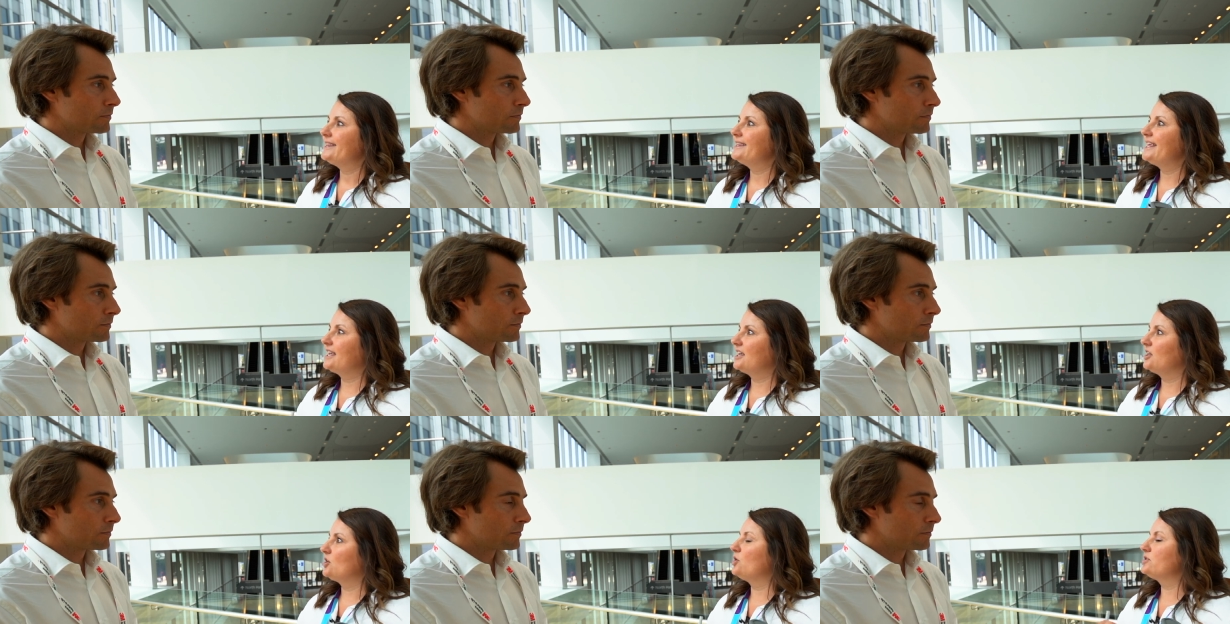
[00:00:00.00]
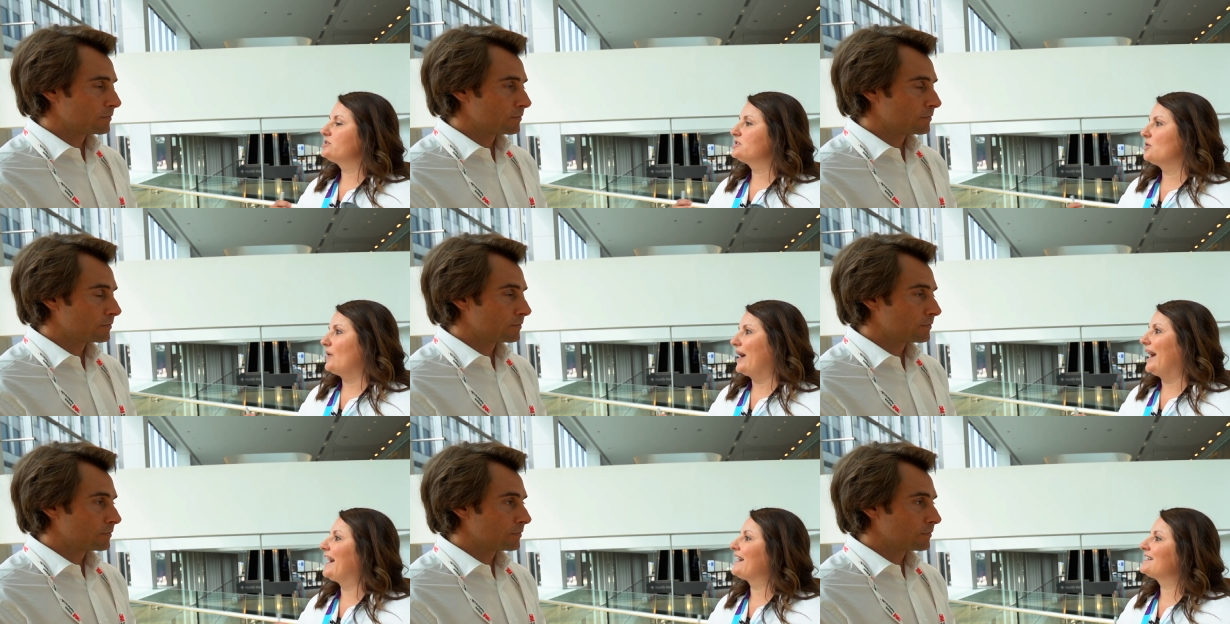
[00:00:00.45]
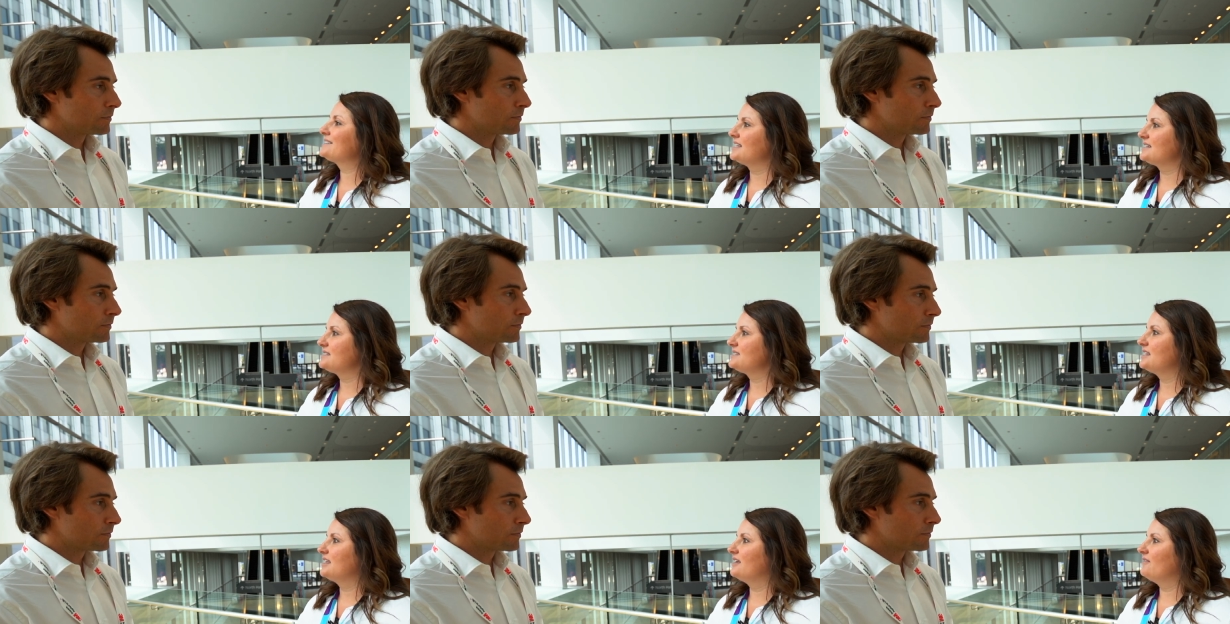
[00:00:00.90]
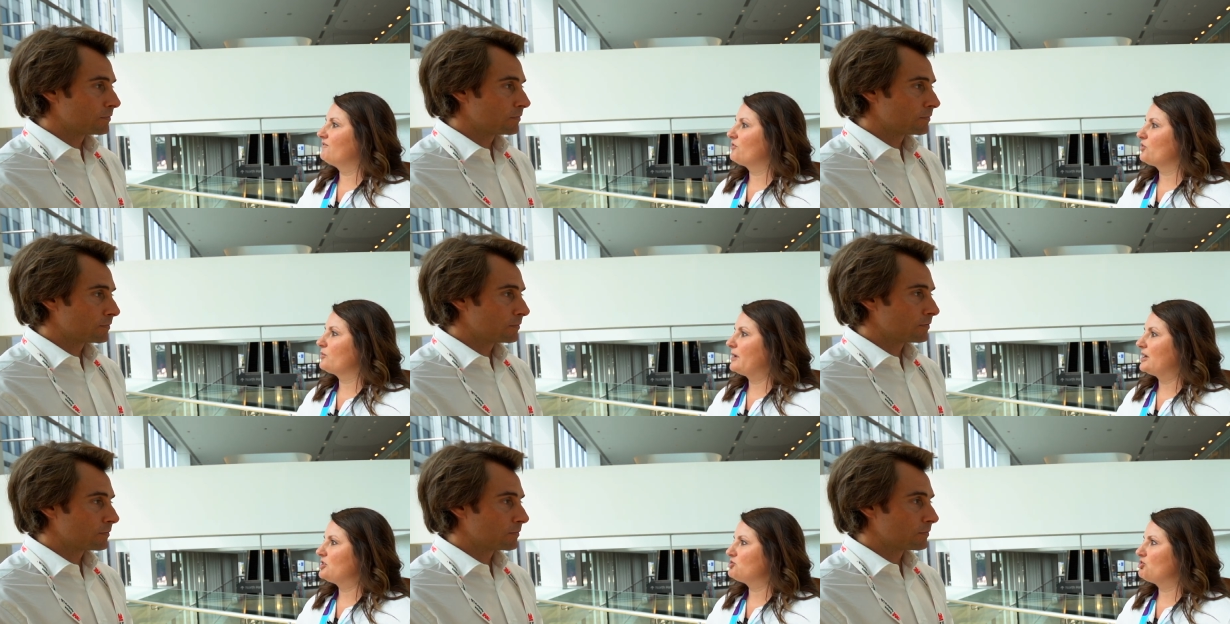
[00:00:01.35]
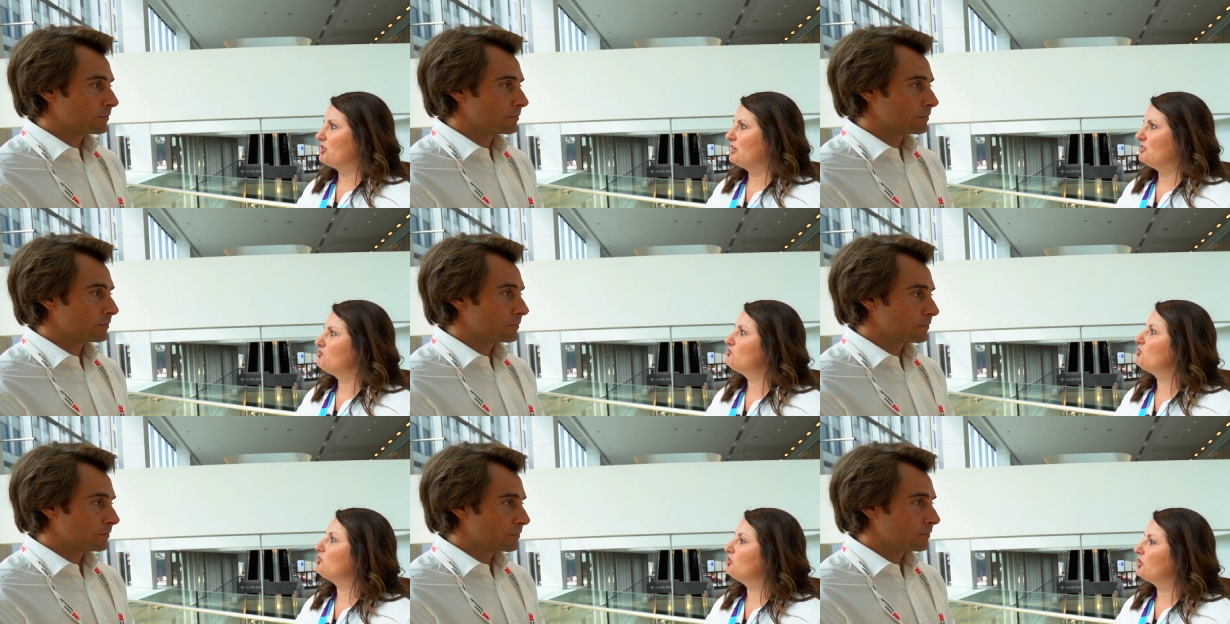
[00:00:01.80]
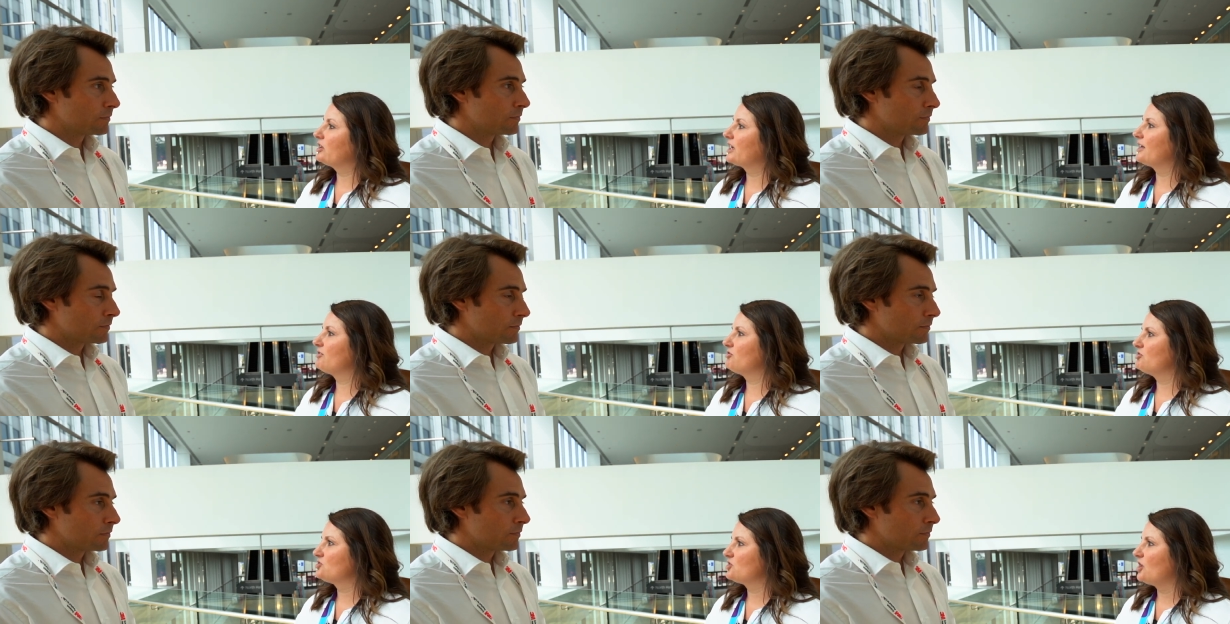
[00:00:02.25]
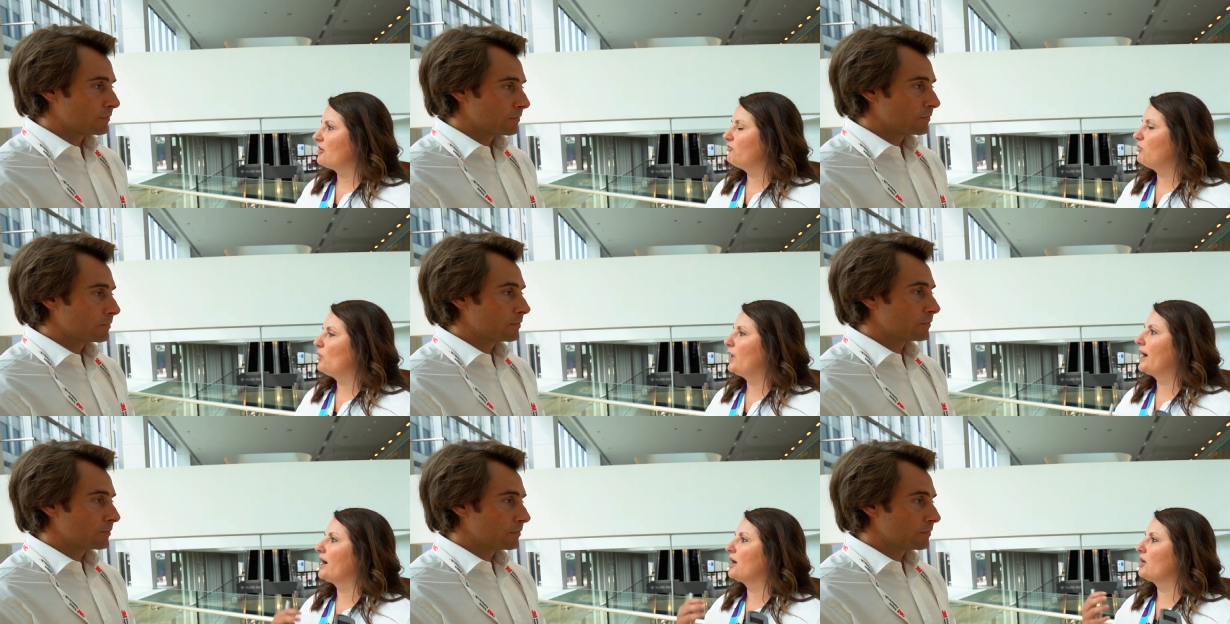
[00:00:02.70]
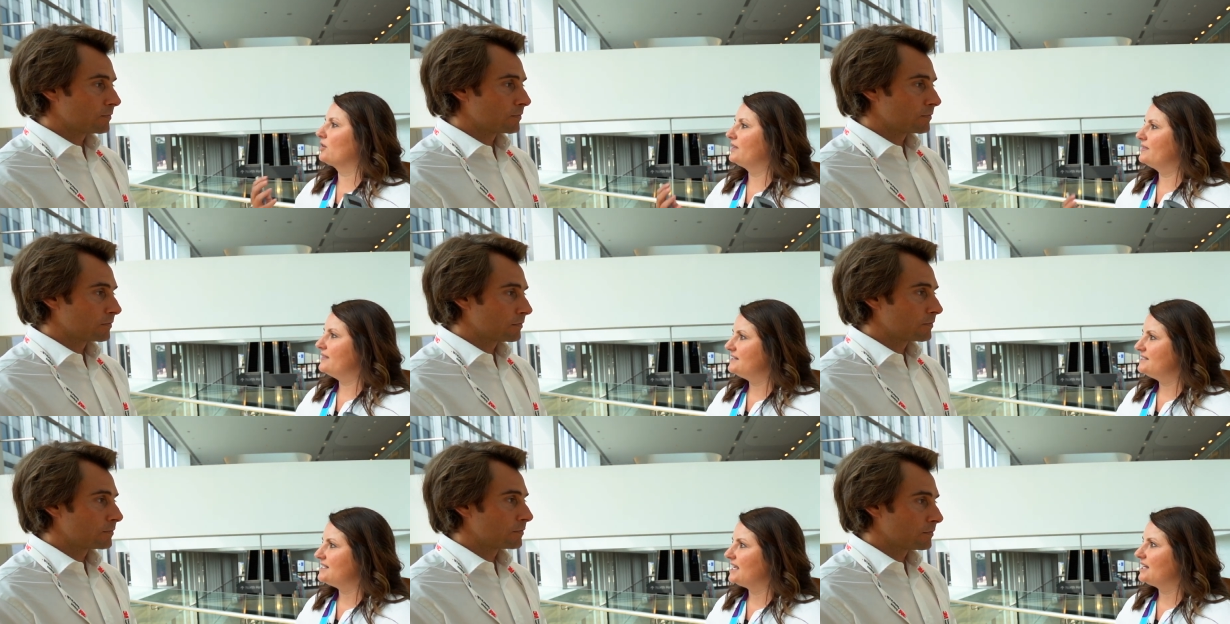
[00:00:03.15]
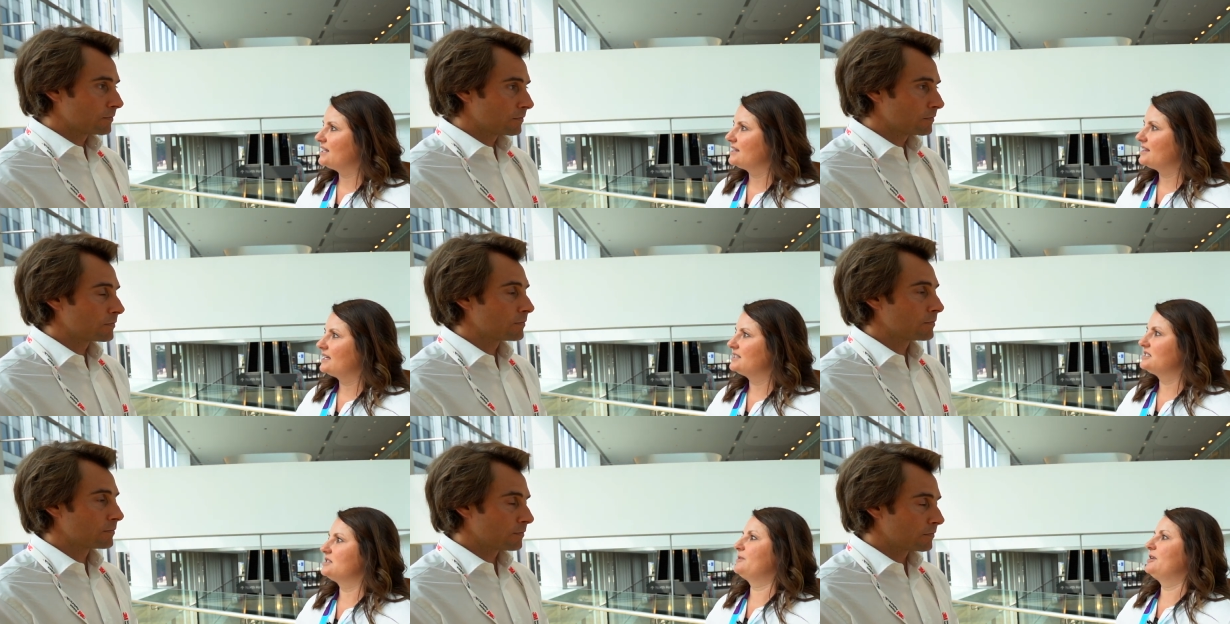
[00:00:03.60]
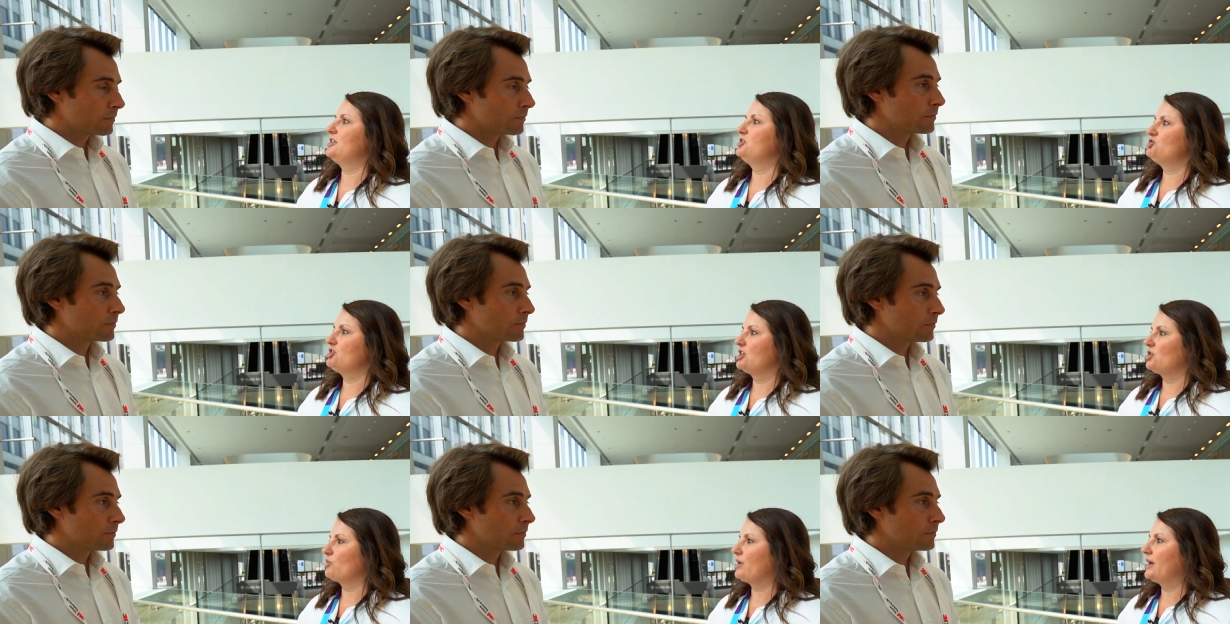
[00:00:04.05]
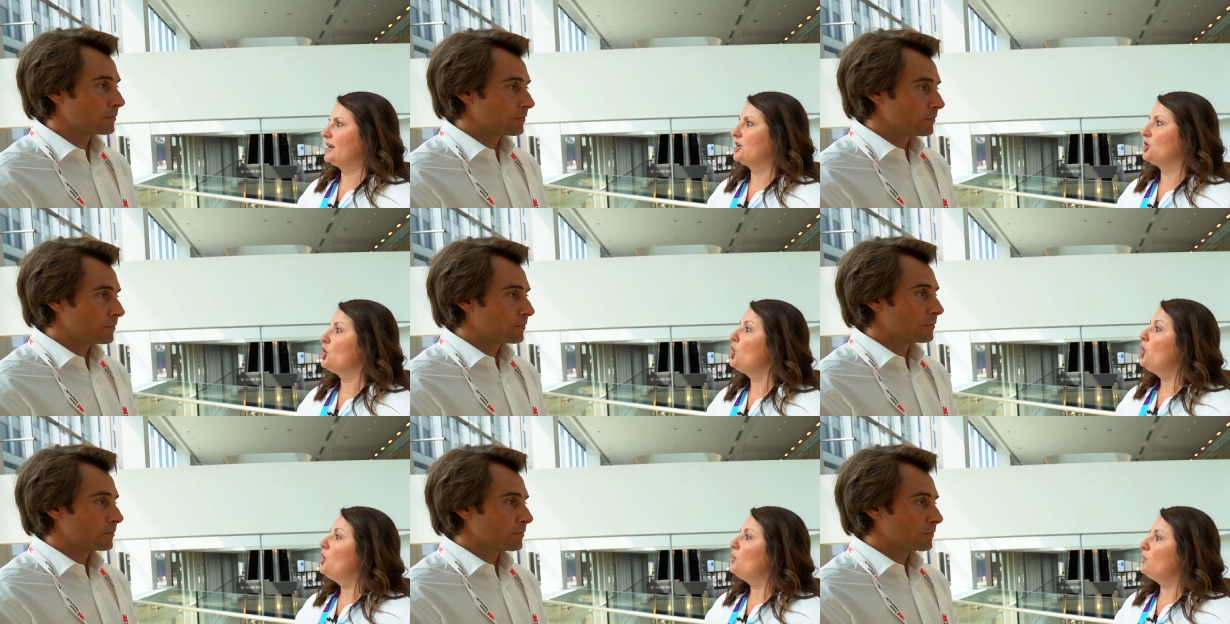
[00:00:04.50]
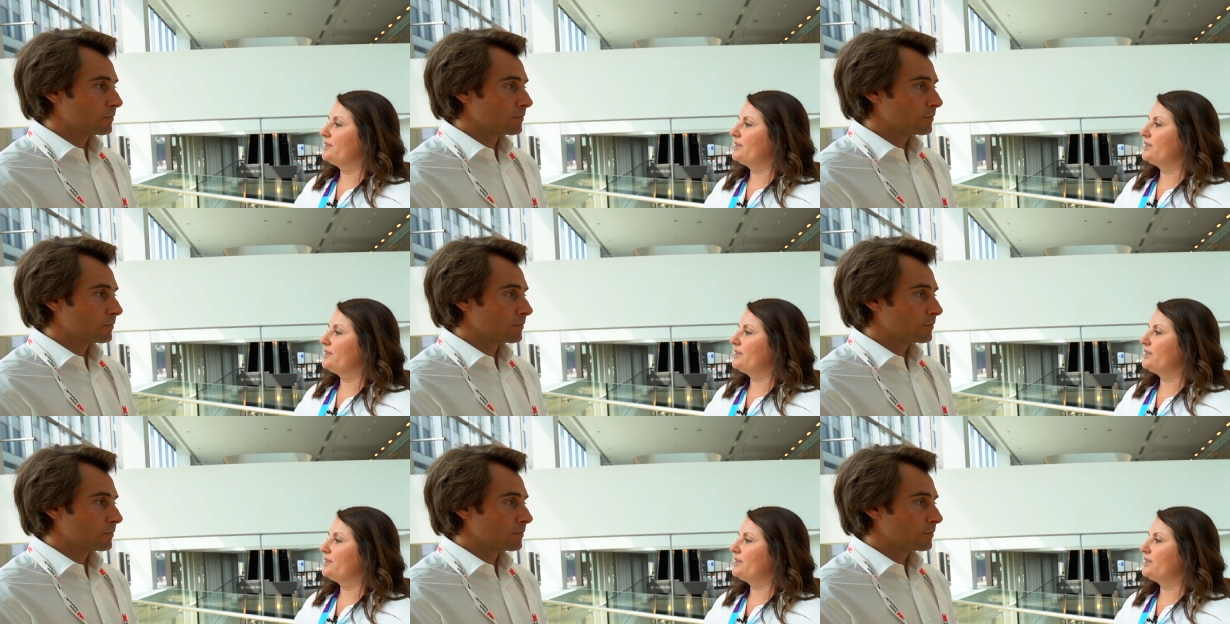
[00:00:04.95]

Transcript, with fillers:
Speaker 1: they can also access the information to look at the software and the data that's being generated